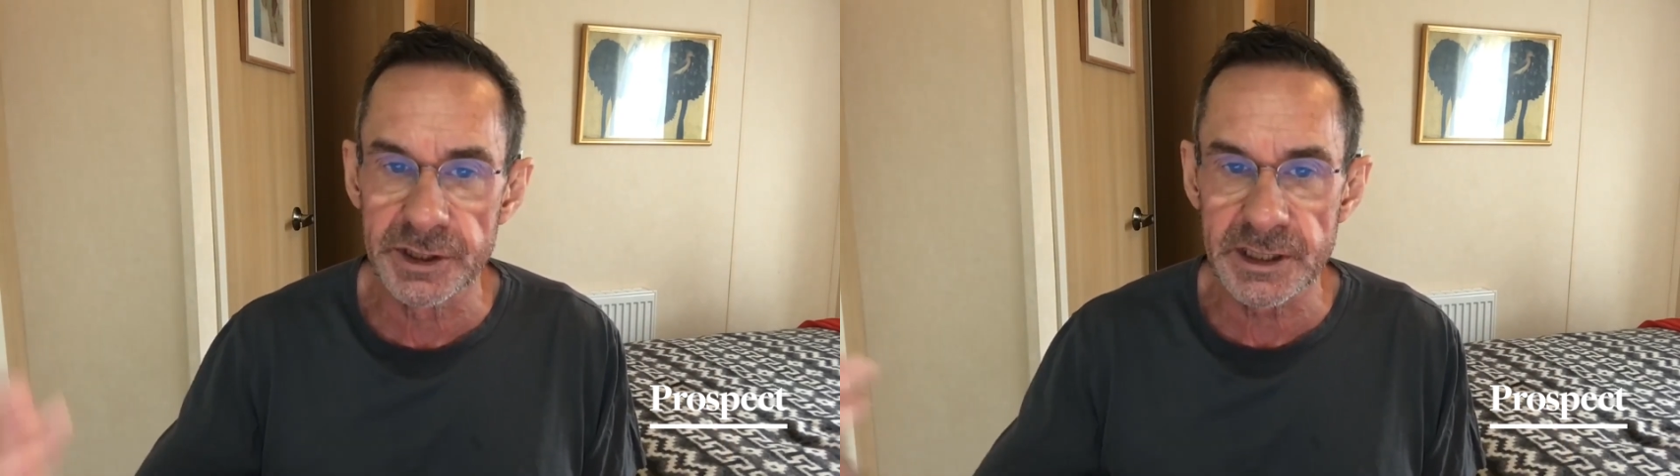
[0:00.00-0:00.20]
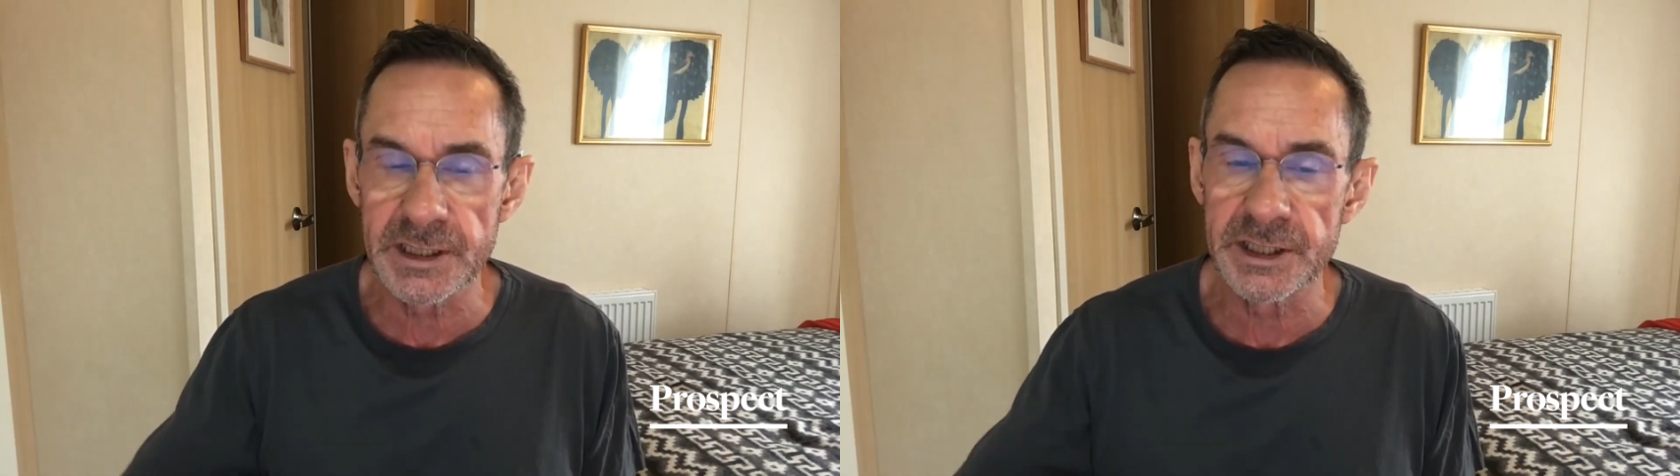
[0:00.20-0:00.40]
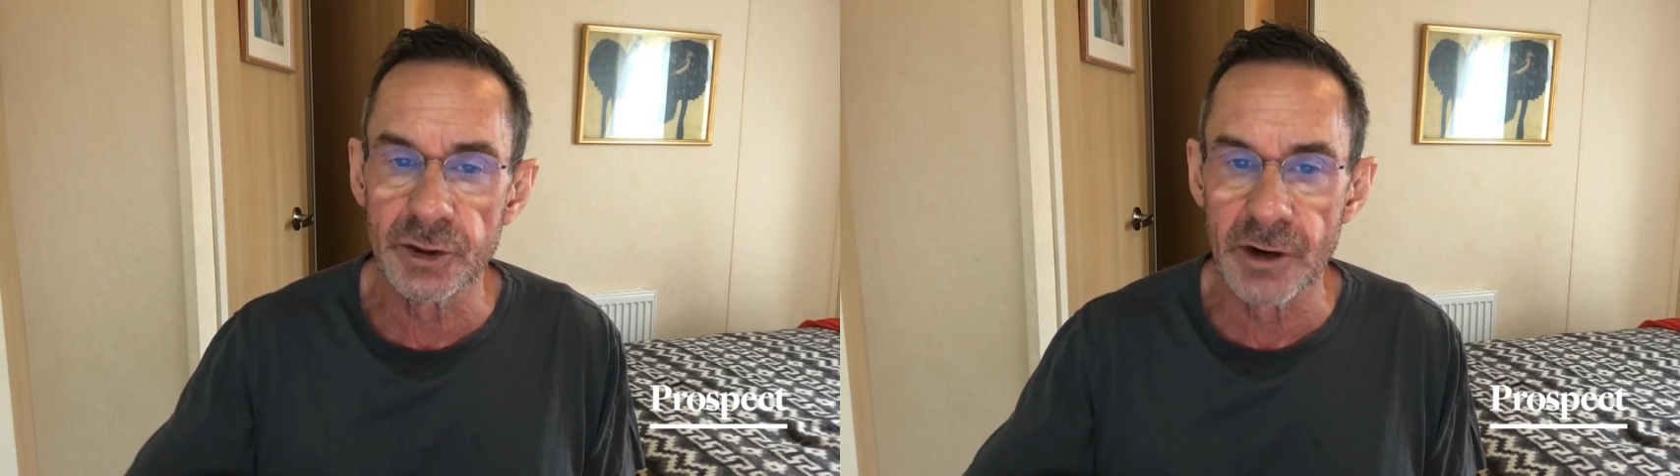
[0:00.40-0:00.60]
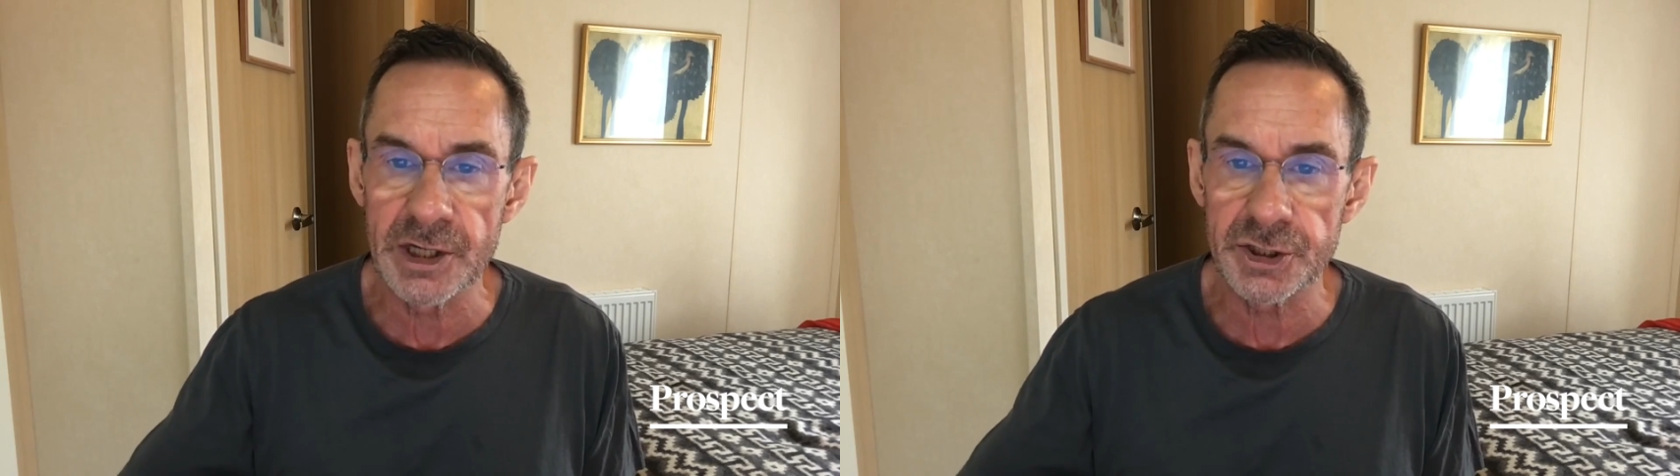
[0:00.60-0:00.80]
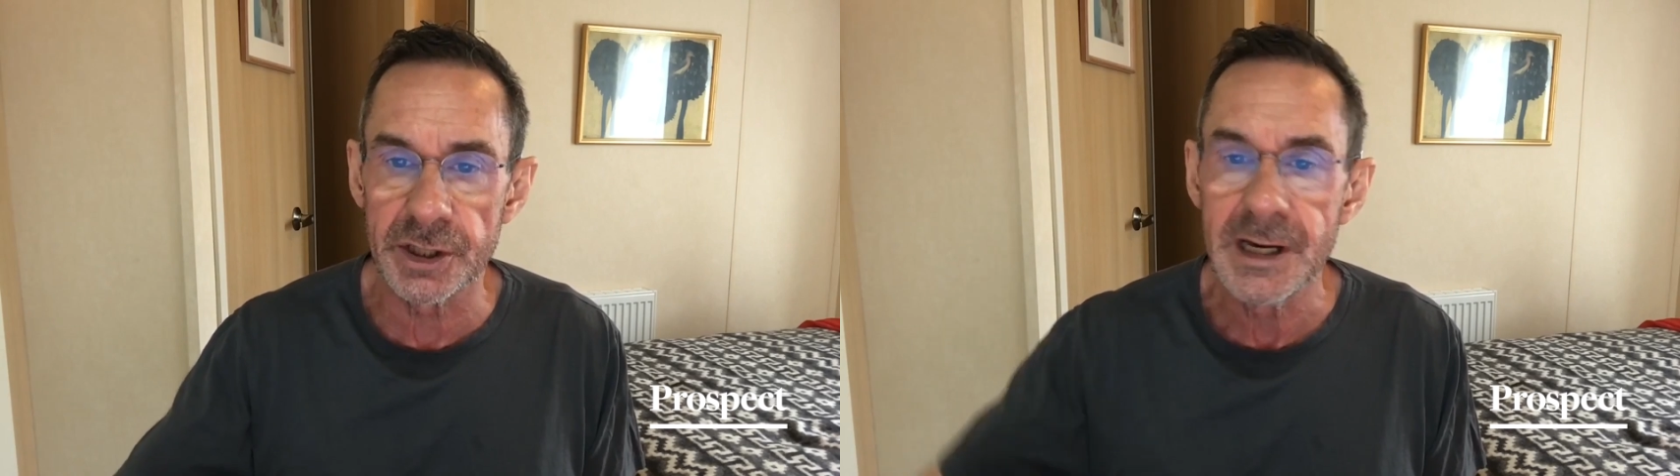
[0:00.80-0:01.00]

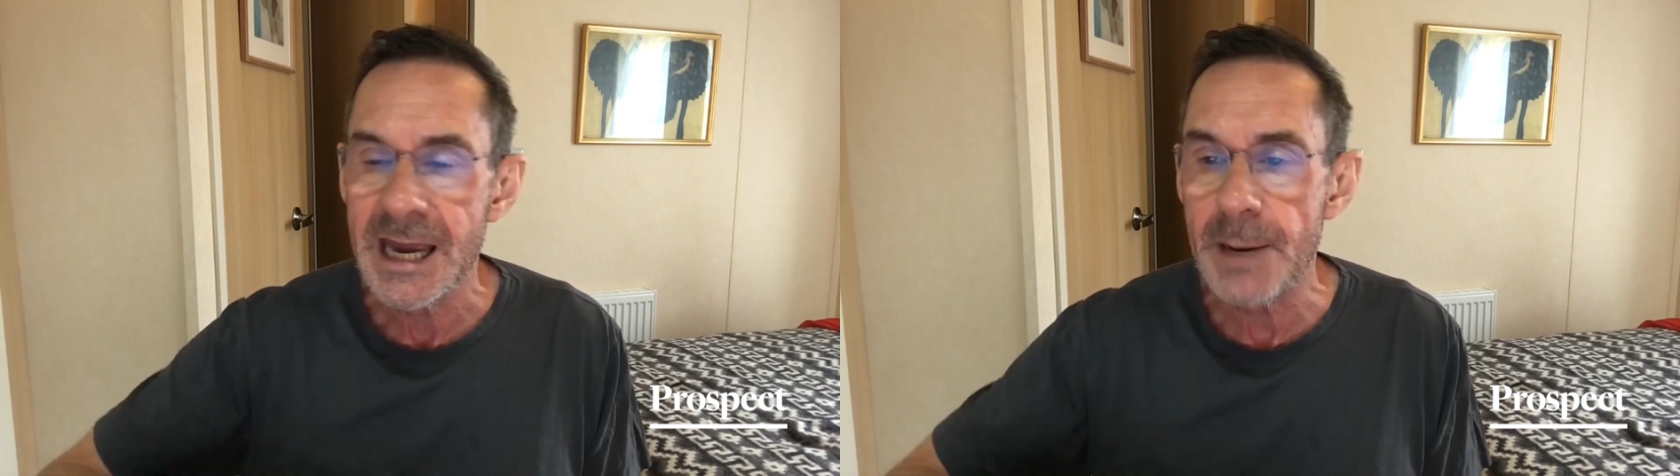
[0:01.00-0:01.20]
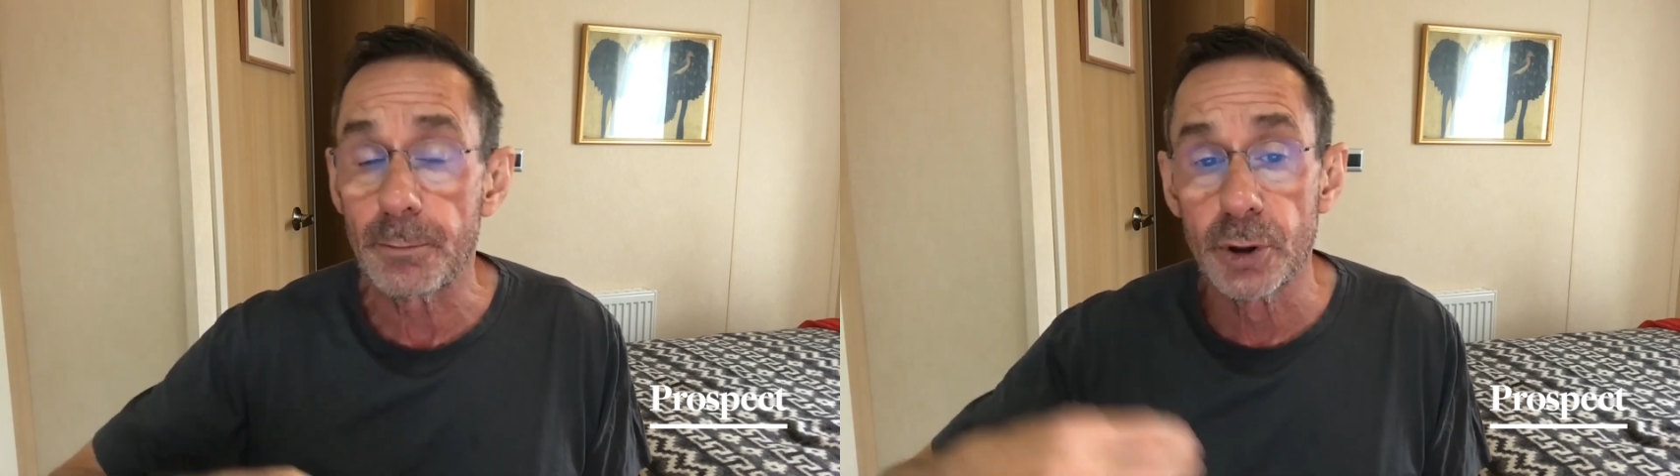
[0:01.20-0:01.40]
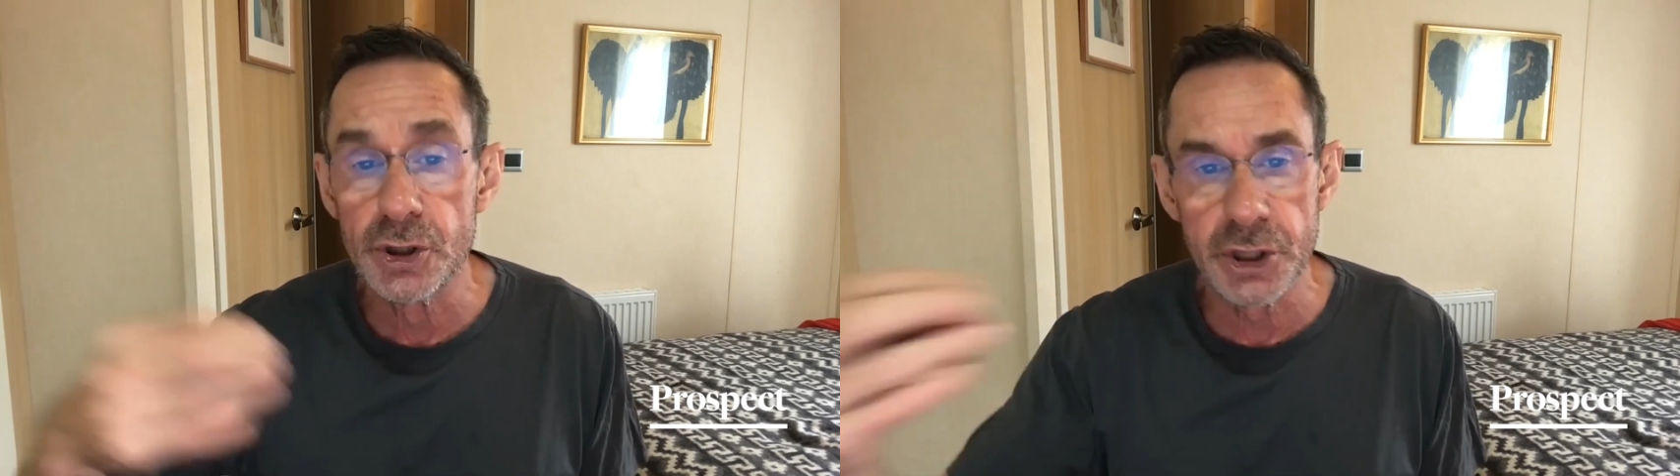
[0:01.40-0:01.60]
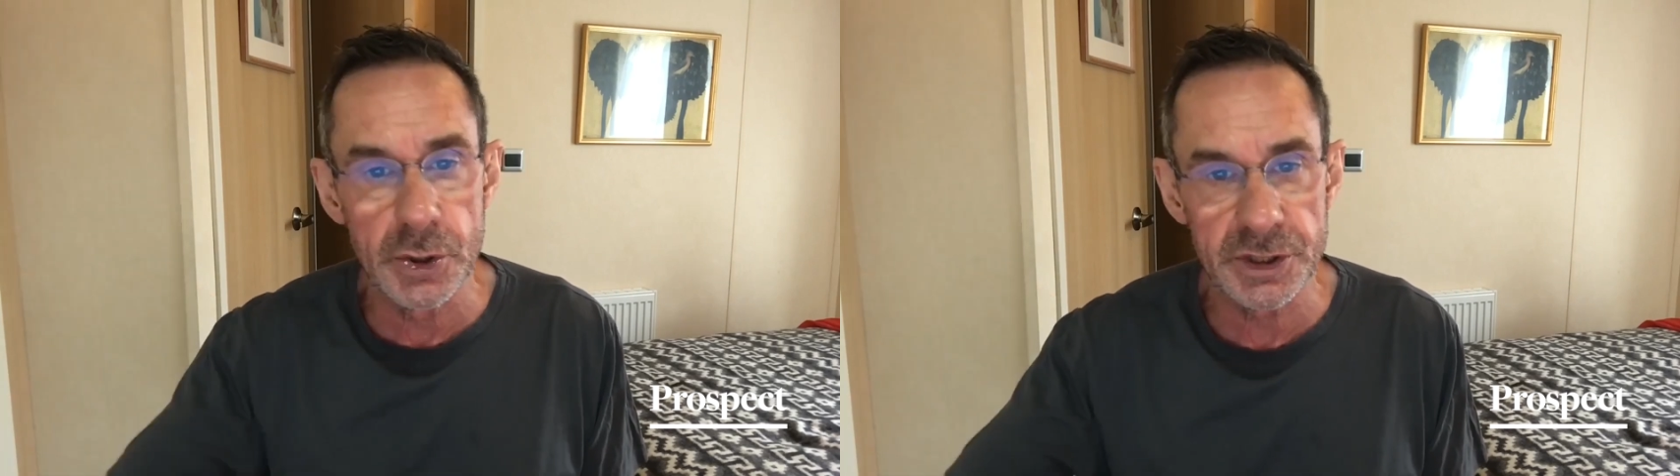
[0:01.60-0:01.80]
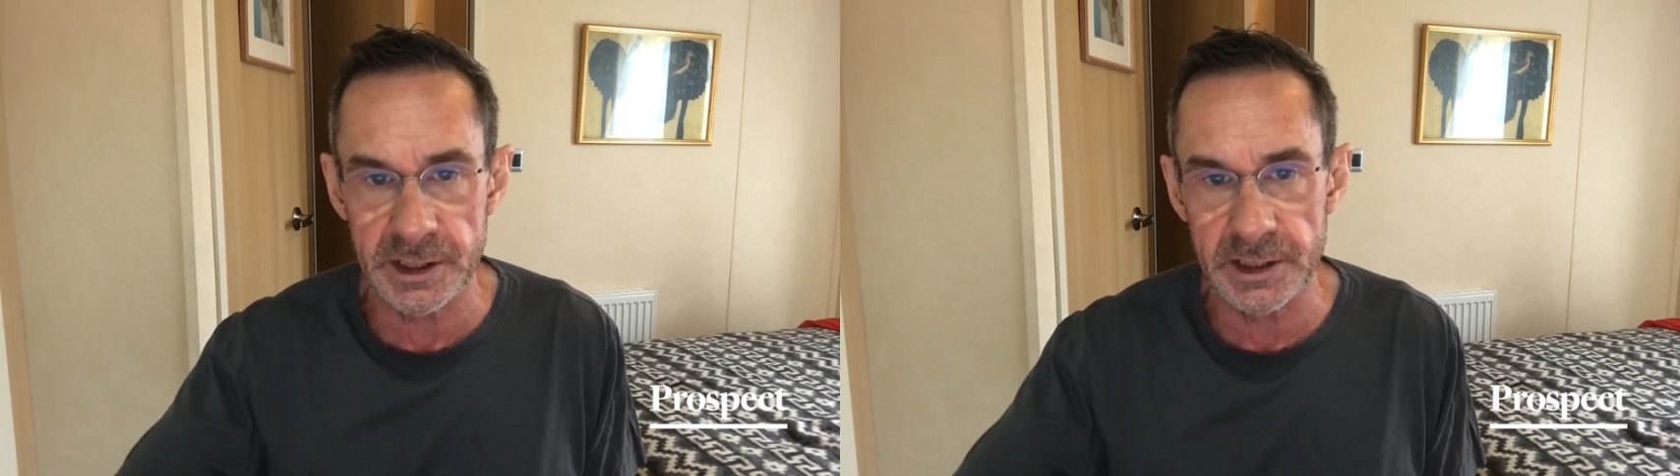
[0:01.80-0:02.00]
disintegration. It
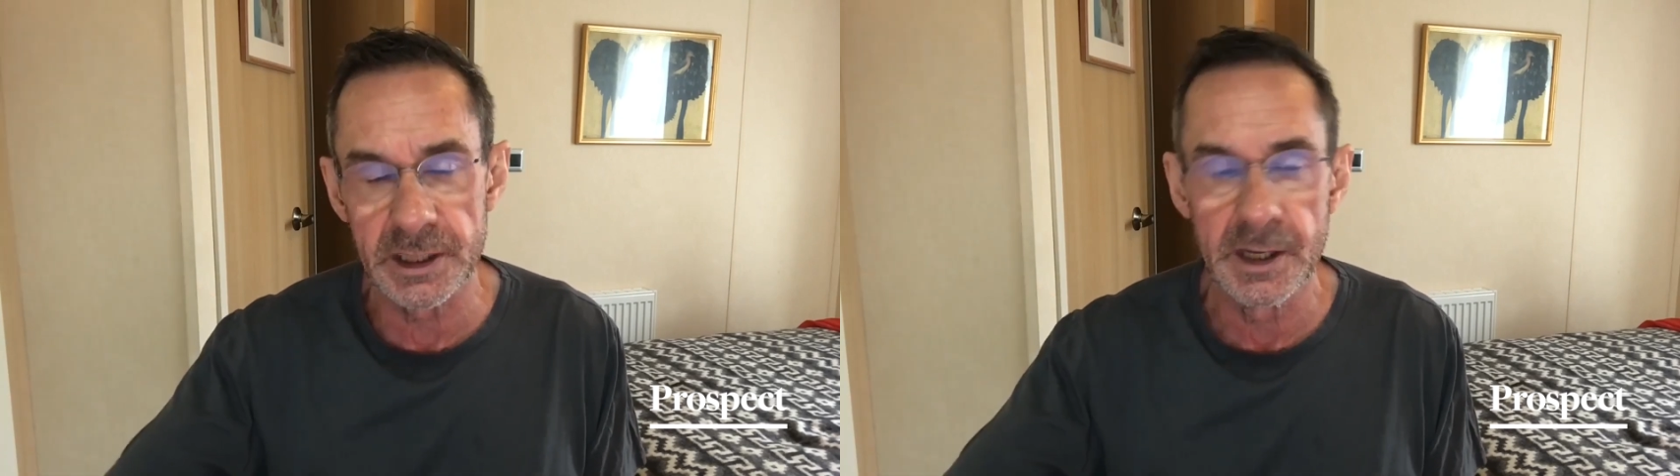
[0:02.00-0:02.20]
produces